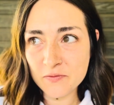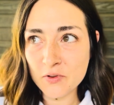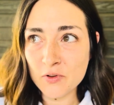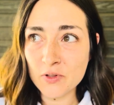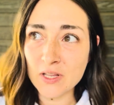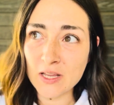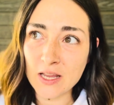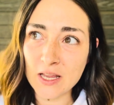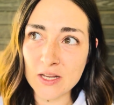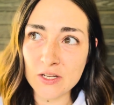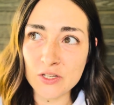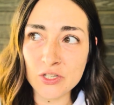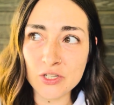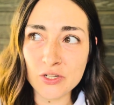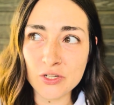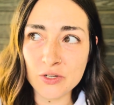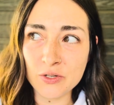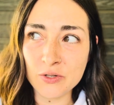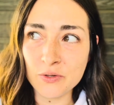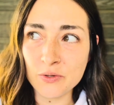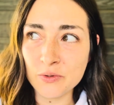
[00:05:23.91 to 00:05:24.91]
fully
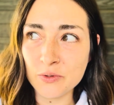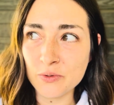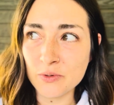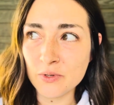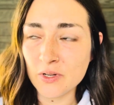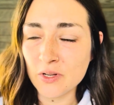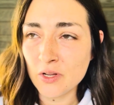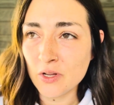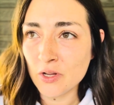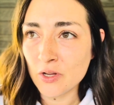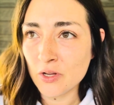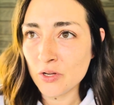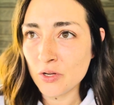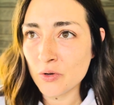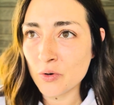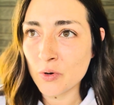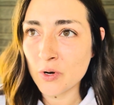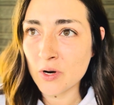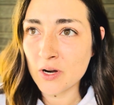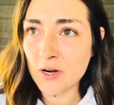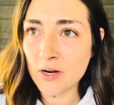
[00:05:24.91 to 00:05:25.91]
into
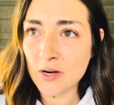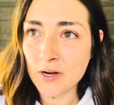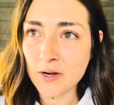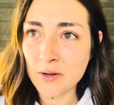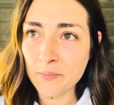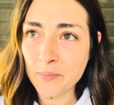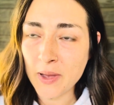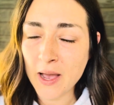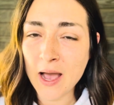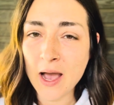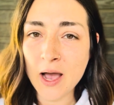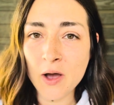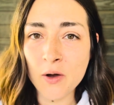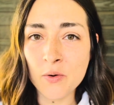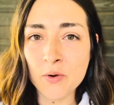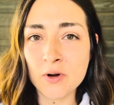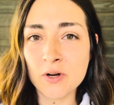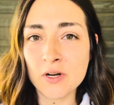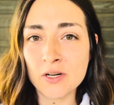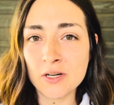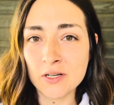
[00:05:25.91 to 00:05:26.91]
your
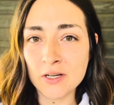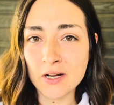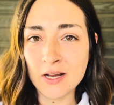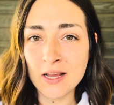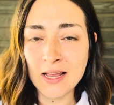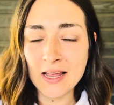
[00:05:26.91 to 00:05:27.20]
power